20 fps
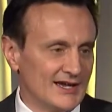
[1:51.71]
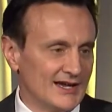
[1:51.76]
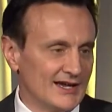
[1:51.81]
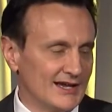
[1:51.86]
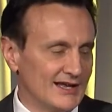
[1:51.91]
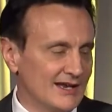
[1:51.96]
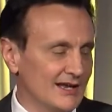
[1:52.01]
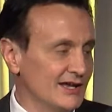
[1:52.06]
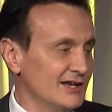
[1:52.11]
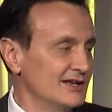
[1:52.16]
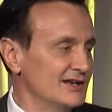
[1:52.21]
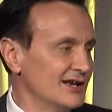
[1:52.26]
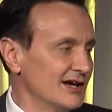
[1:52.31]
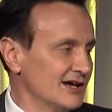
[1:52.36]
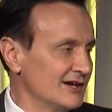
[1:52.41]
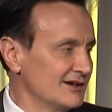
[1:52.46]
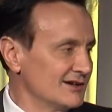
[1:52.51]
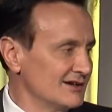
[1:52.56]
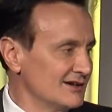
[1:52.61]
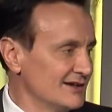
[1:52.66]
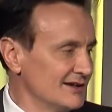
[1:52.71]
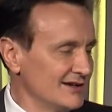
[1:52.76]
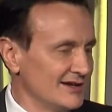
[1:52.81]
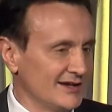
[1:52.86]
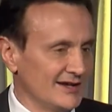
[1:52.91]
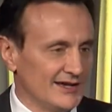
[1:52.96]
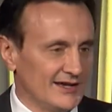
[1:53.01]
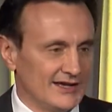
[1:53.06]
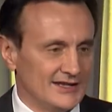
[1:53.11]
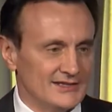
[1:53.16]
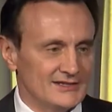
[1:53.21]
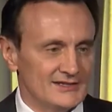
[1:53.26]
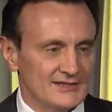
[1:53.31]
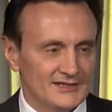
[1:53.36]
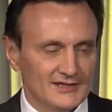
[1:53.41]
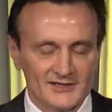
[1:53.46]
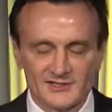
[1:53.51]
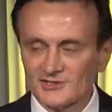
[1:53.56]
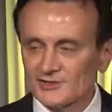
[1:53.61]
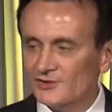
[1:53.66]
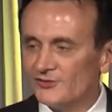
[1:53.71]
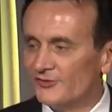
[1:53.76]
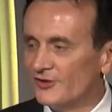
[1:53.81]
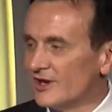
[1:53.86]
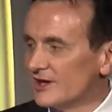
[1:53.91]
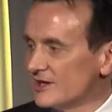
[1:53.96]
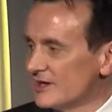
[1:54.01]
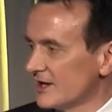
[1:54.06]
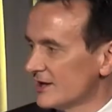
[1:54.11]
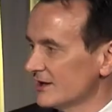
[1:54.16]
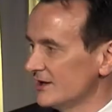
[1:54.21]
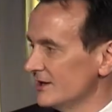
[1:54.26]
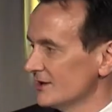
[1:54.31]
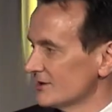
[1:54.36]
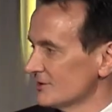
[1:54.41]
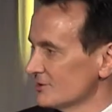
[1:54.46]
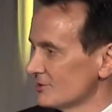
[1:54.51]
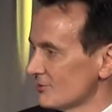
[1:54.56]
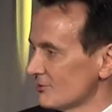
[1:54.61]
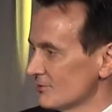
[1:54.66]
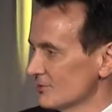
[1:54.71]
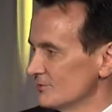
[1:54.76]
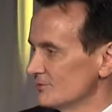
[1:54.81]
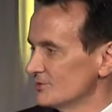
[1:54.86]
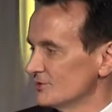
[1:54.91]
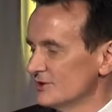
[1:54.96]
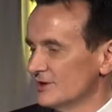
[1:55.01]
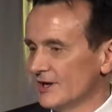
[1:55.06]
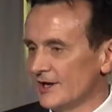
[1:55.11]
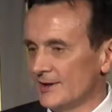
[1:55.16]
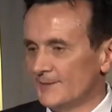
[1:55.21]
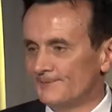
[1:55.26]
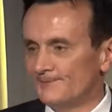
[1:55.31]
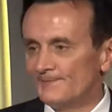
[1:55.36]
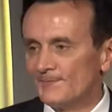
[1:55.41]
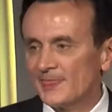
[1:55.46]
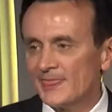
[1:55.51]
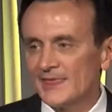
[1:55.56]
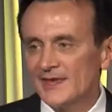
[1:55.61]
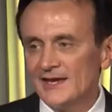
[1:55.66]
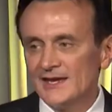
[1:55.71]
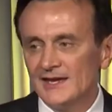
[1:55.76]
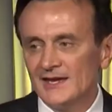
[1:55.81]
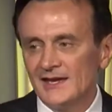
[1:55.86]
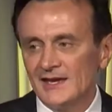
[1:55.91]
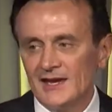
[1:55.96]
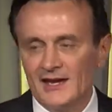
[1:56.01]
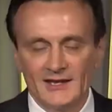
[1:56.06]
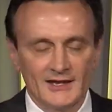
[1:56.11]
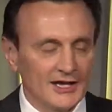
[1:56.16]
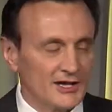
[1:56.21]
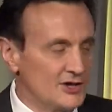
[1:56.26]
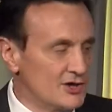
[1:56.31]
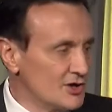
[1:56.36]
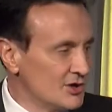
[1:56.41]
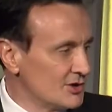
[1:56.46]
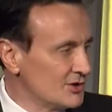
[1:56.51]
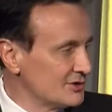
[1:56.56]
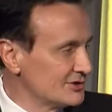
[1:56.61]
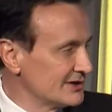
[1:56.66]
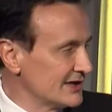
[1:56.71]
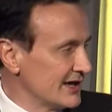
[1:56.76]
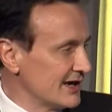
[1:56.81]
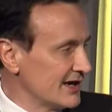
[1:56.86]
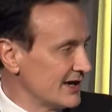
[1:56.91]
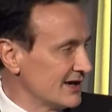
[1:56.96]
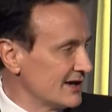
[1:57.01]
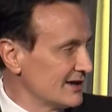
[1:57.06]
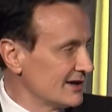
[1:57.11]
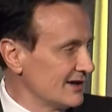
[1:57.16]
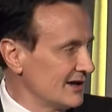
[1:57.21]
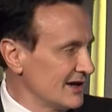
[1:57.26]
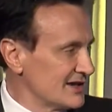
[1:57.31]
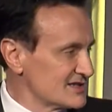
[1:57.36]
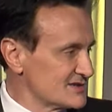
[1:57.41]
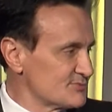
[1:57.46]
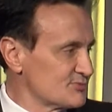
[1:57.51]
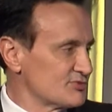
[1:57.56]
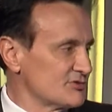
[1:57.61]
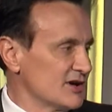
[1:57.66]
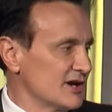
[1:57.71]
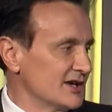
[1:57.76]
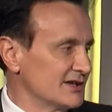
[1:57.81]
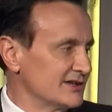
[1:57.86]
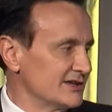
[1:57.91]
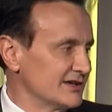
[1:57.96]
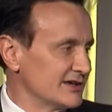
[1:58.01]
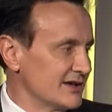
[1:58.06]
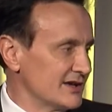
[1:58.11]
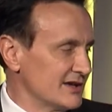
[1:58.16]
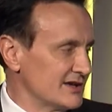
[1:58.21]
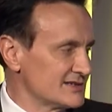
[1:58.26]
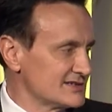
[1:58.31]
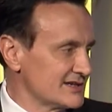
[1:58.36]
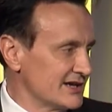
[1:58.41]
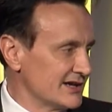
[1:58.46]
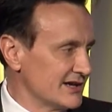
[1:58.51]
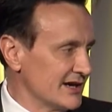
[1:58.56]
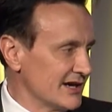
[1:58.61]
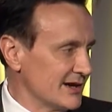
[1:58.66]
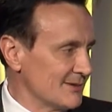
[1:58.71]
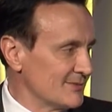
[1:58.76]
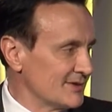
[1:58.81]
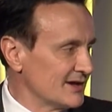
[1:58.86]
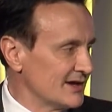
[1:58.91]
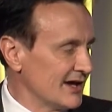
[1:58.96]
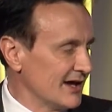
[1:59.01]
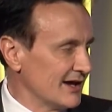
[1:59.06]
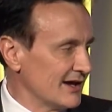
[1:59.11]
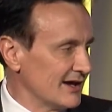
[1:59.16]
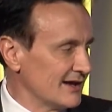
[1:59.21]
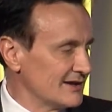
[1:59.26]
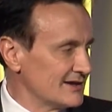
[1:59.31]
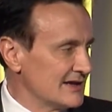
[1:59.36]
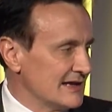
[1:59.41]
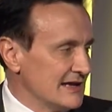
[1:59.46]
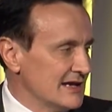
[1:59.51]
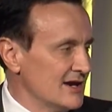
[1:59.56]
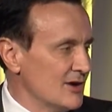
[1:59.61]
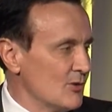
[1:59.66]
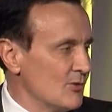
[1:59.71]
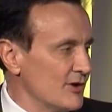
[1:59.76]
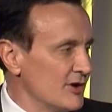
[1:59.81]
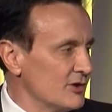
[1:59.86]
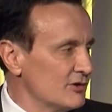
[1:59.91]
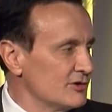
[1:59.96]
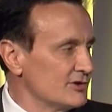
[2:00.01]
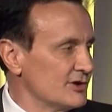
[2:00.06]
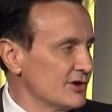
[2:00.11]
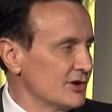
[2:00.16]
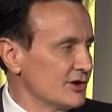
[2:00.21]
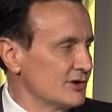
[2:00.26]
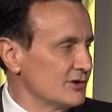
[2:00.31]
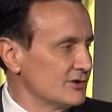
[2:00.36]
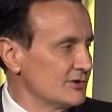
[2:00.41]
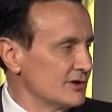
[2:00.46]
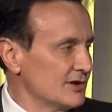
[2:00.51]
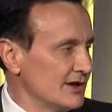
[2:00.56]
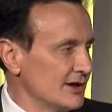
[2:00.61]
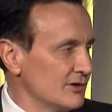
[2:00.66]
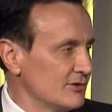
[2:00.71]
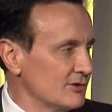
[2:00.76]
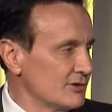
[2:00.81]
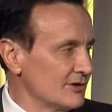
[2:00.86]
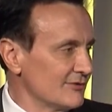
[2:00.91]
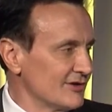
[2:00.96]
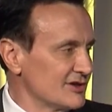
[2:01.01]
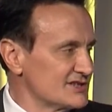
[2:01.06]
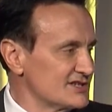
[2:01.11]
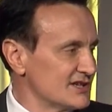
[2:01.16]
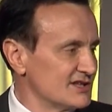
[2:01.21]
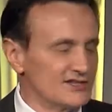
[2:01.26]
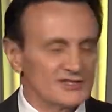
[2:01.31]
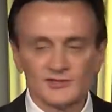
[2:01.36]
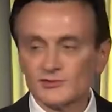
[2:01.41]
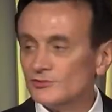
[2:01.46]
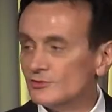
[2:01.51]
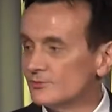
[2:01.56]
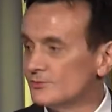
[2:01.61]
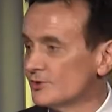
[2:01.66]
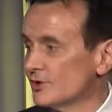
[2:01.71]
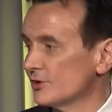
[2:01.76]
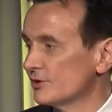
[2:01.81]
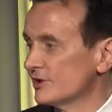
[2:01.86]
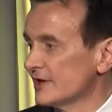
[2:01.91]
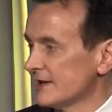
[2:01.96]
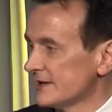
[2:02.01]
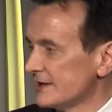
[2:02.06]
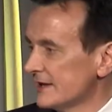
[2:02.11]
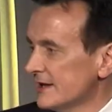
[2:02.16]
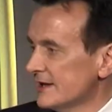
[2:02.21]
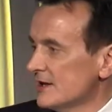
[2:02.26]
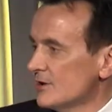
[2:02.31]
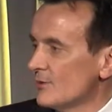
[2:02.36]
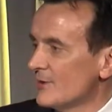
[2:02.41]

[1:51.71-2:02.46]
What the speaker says: Leila and Sophia, they are here in the room today. And I know they are as proud as I am. And we all know, all of us in this room know that we